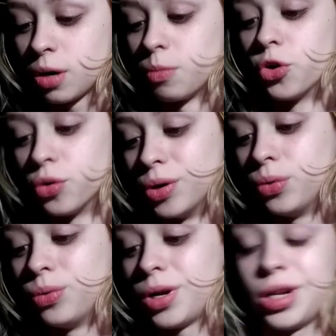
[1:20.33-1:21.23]

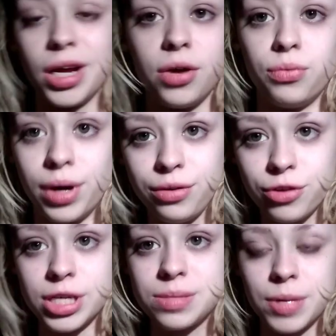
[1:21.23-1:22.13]
maroon clown white
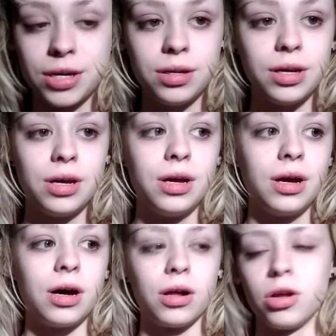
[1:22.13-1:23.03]
face paint.
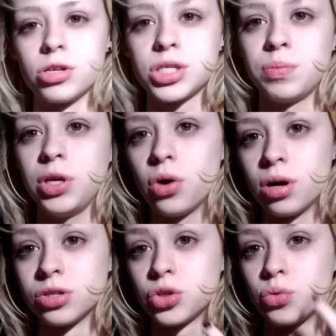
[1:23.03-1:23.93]
I'll also be
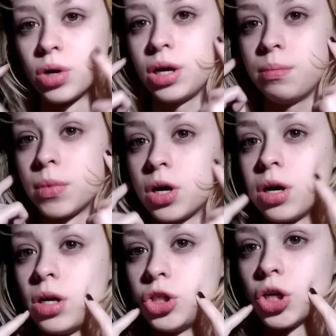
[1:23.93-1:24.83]
contouring
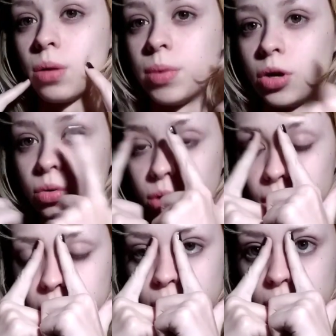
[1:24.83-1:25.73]
my jawbone
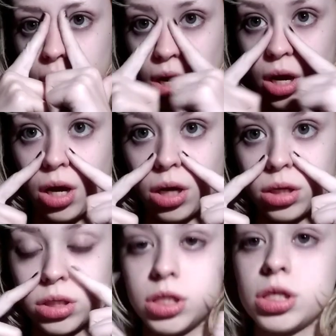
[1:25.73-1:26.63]

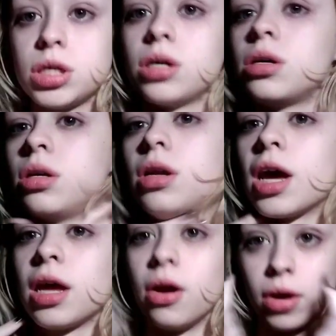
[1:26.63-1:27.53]
and
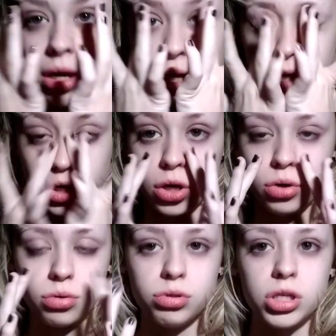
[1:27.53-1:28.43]
neck area and
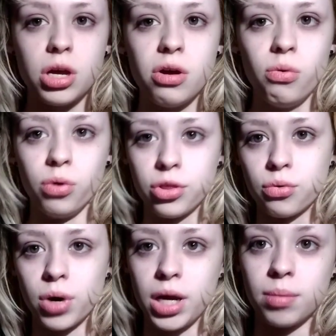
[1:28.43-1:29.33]
nose with
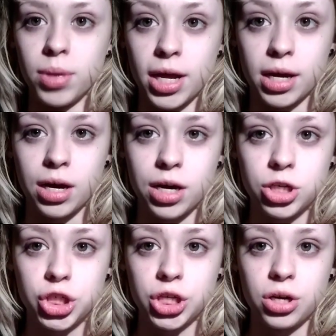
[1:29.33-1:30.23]
gray and black
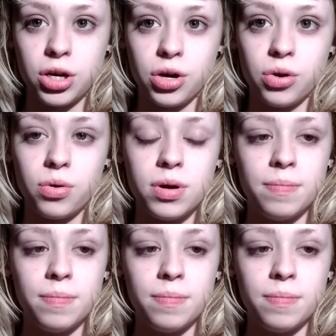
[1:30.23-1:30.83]
eyeshadow.